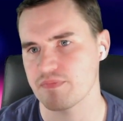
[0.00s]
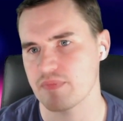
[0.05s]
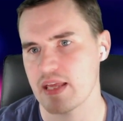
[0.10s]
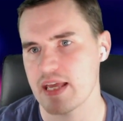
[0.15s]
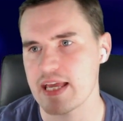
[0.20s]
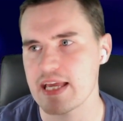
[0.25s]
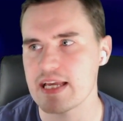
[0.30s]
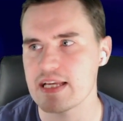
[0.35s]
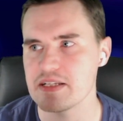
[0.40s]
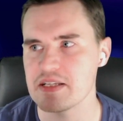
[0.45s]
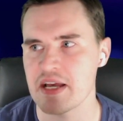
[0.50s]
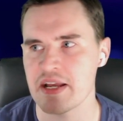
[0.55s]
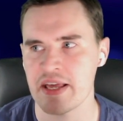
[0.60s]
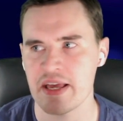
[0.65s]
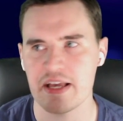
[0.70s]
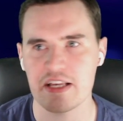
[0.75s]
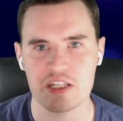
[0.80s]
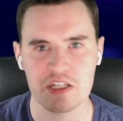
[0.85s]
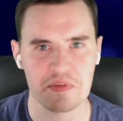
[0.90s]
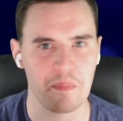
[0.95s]
he did
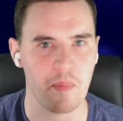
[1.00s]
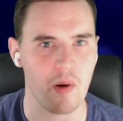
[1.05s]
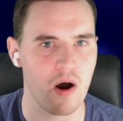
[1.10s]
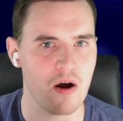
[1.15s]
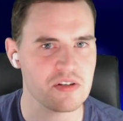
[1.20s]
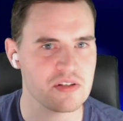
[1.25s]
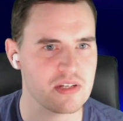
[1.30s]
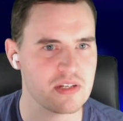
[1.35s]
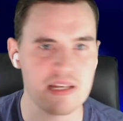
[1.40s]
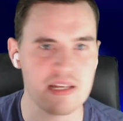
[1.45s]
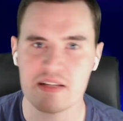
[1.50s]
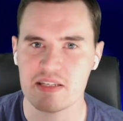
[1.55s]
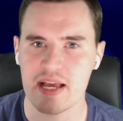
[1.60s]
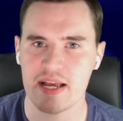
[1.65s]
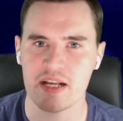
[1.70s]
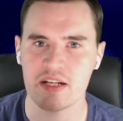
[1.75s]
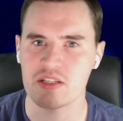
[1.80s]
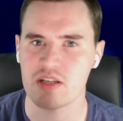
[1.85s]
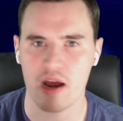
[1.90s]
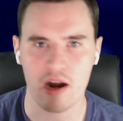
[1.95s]
his spots. He didn't
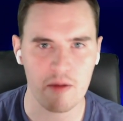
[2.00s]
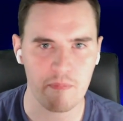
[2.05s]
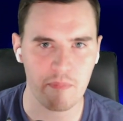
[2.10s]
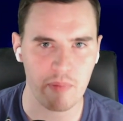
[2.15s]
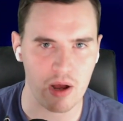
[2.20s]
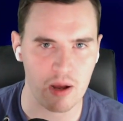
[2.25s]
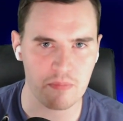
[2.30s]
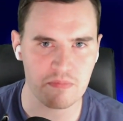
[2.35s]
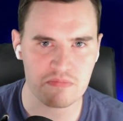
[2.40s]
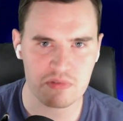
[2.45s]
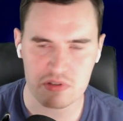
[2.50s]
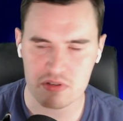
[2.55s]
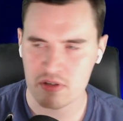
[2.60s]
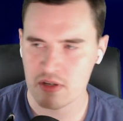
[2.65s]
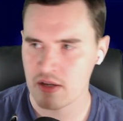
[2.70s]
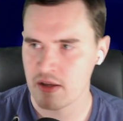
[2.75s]
take a ton of bumps.